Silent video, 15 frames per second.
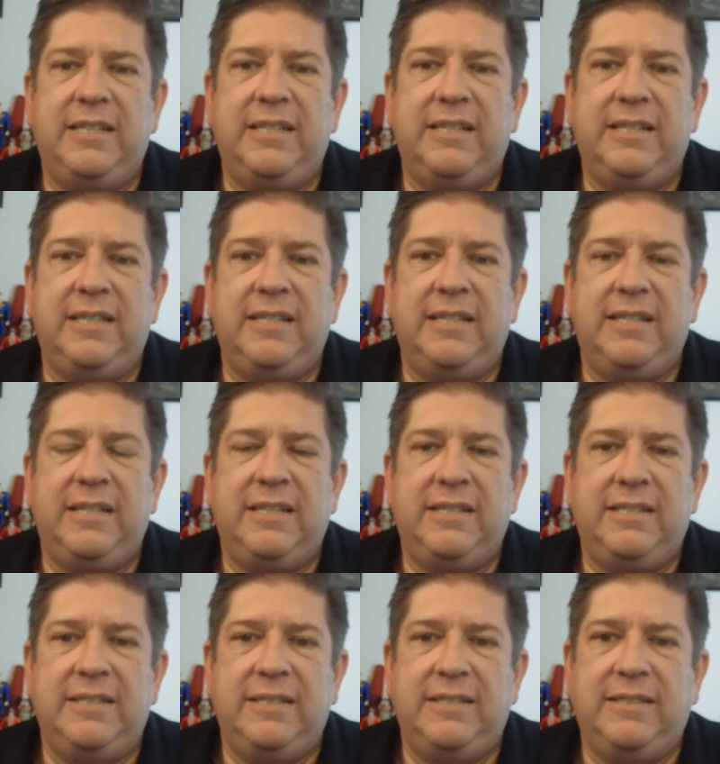
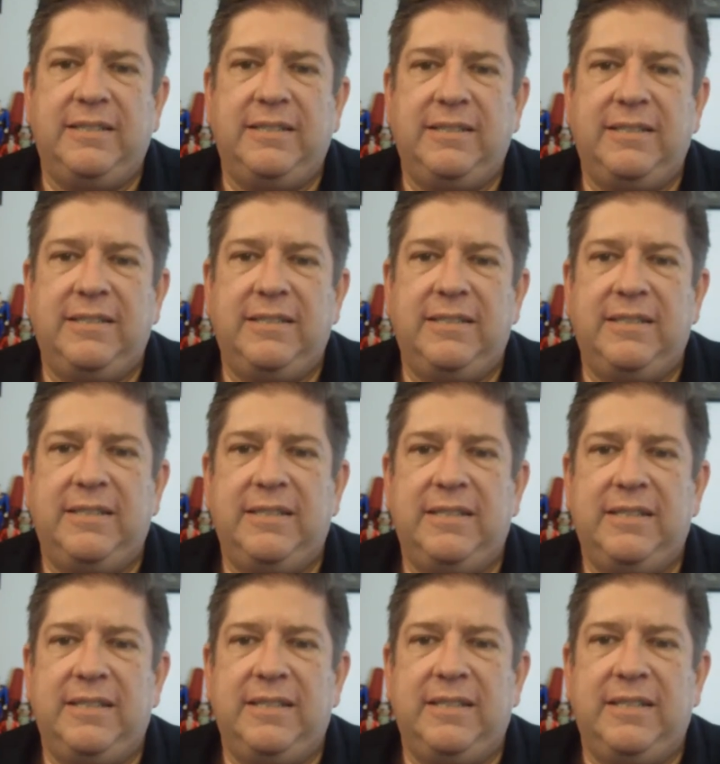
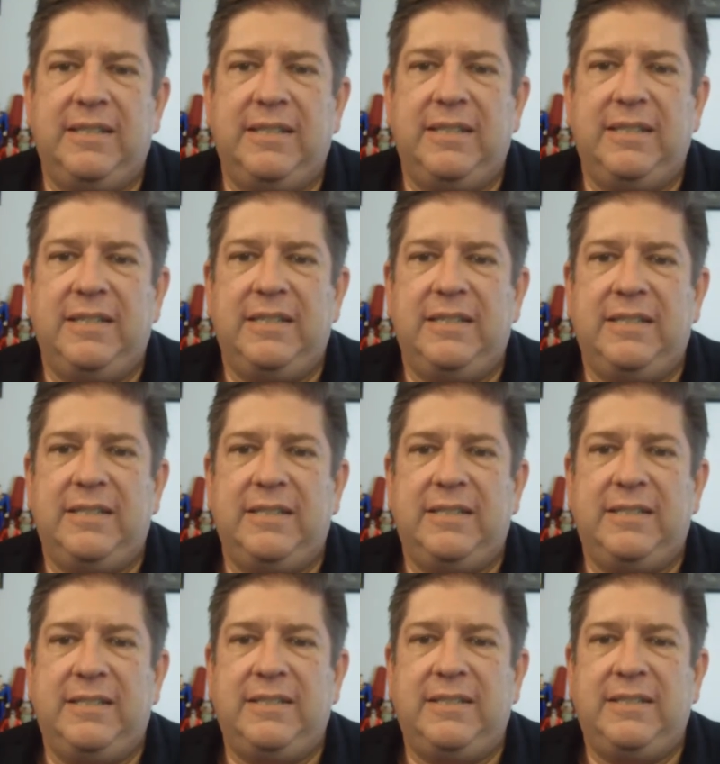
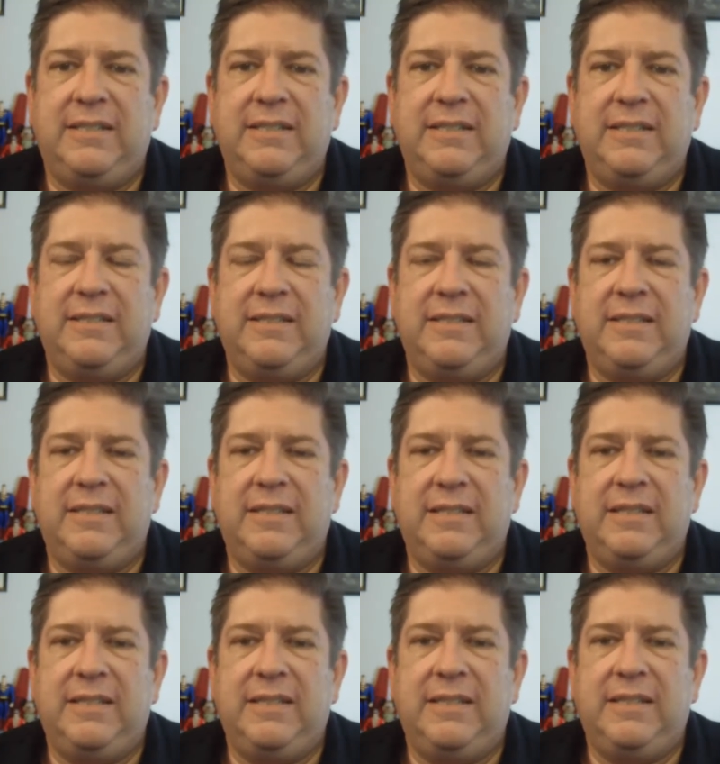
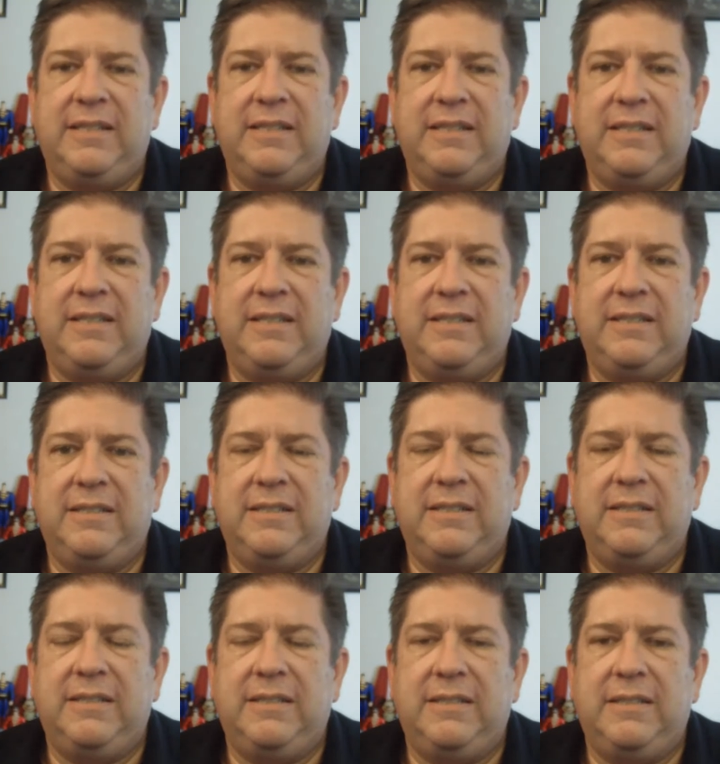
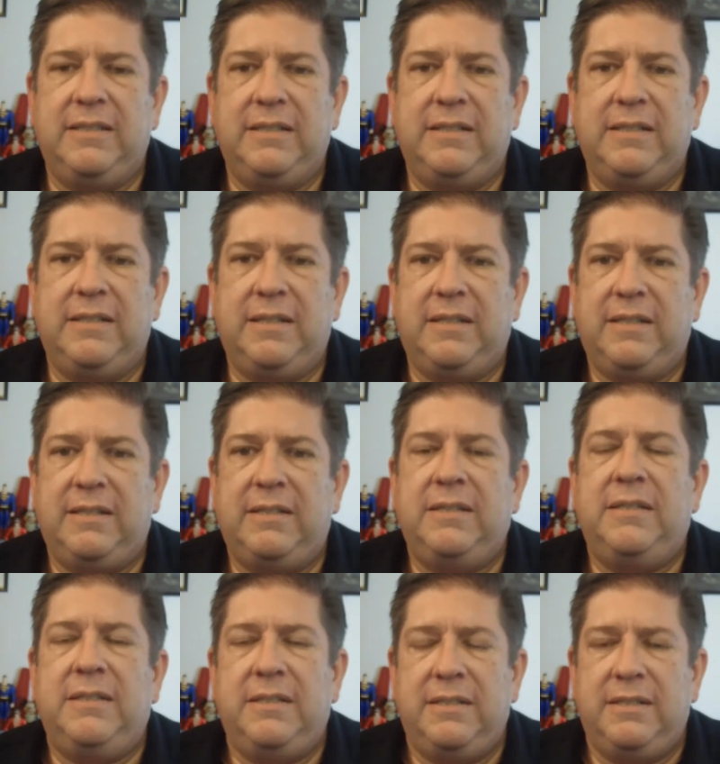
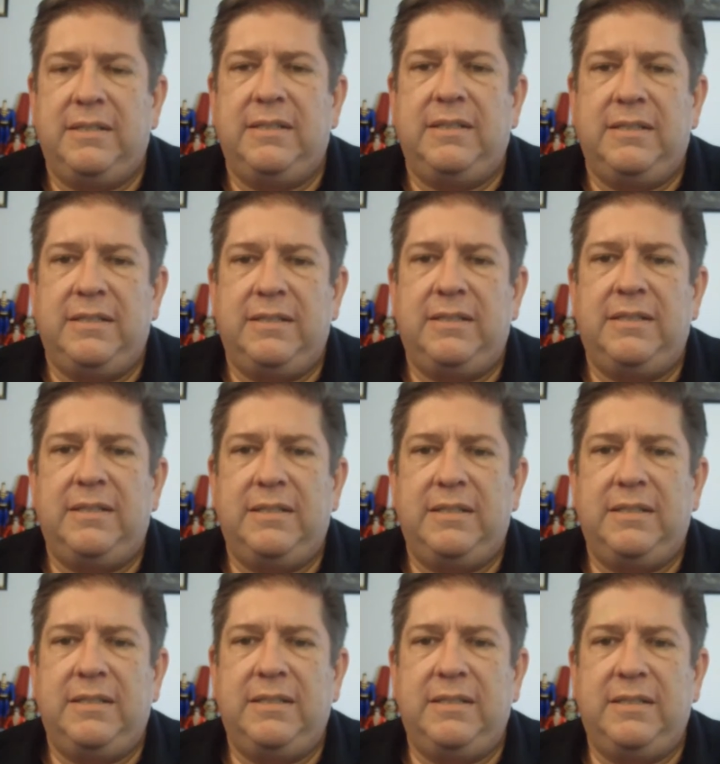
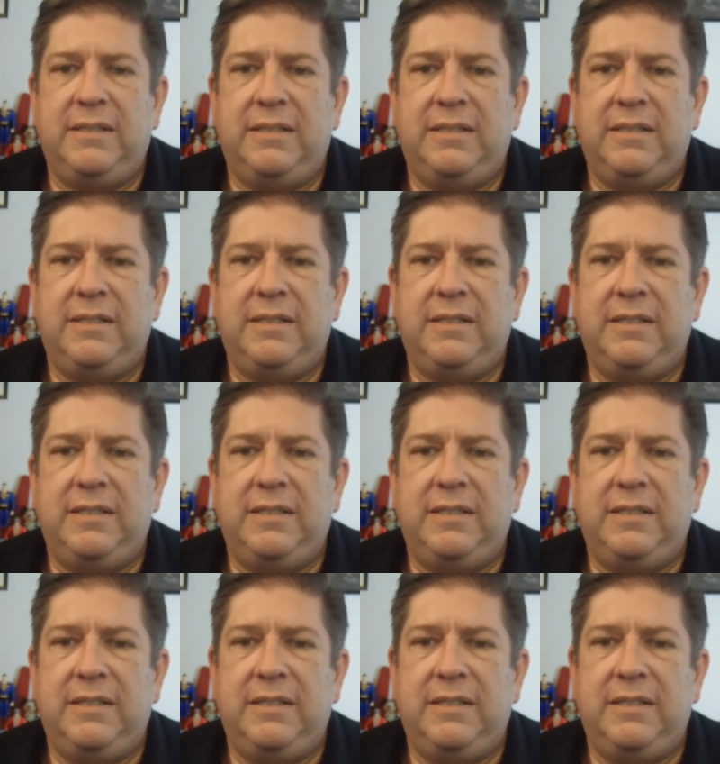[no speech]